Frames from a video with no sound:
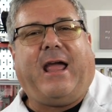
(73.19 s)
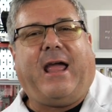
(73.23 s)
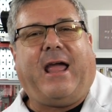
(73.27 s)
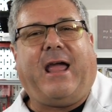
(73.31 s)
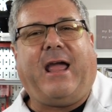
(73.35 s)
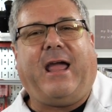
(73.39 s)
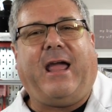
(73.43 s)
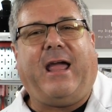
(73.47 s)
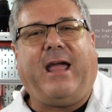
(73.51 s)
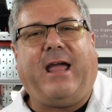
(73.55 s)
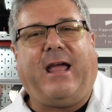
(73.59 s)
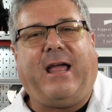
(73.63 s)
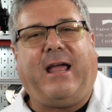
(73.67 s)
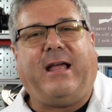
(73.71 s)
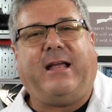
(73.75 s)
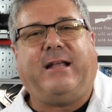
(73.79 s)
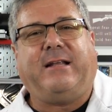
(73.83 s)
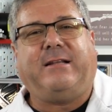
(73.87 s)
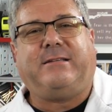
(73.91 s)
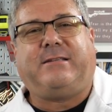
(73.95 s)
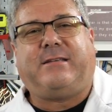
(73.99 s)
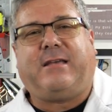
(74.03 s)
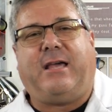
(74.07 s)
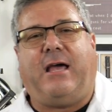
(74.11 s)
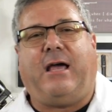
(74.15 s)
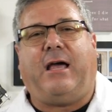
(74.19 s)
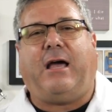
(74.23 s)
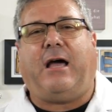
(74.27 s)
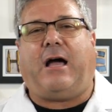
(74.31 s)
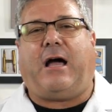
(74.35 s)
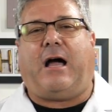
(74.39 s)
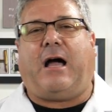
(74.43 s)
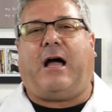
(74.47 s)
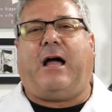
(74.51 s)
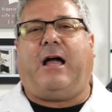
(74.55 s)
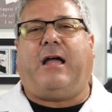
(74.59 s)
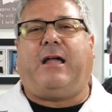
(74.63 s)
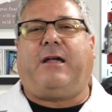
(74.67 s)
and
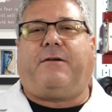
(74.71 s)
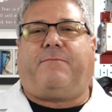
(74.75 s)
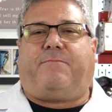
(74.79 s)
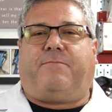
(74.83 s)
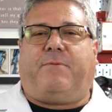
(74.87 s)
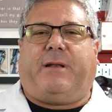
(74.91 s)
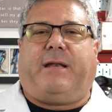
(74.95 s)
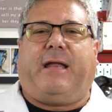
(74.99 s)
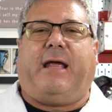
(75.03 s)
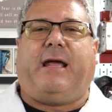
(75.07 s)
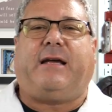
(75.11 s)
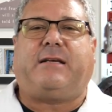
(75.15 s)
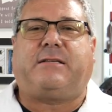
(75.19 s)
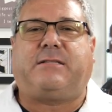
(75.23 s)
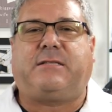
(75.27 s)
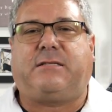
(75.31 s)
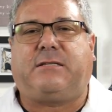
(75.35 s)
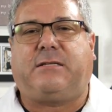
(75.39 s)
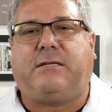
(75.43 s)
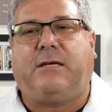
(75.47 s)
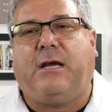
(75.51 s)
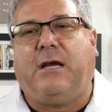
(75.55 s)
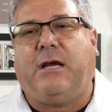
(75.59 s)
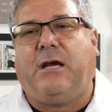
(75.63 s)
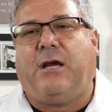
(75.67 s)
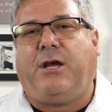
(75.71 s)
I've been asked,